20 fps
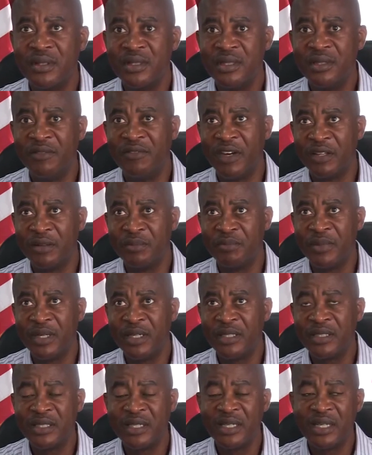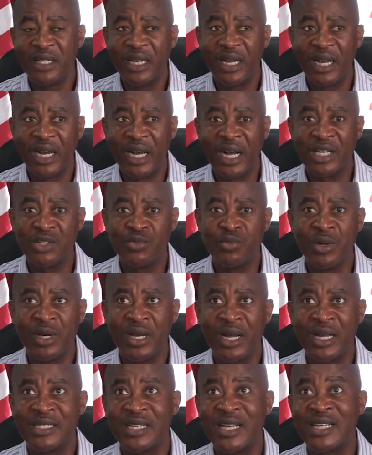development, as
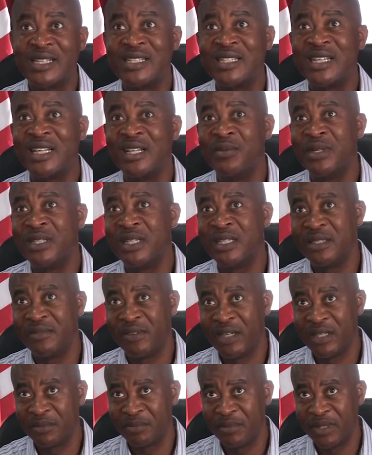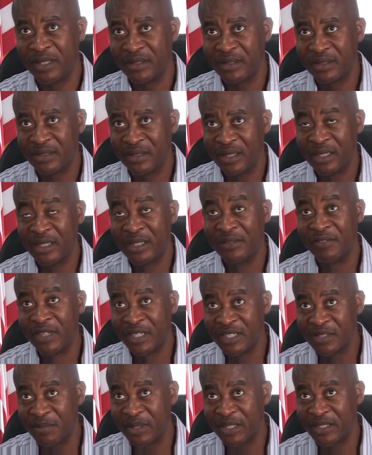well as accelerated development and
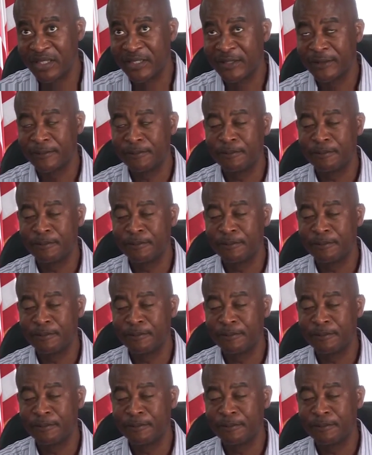investment.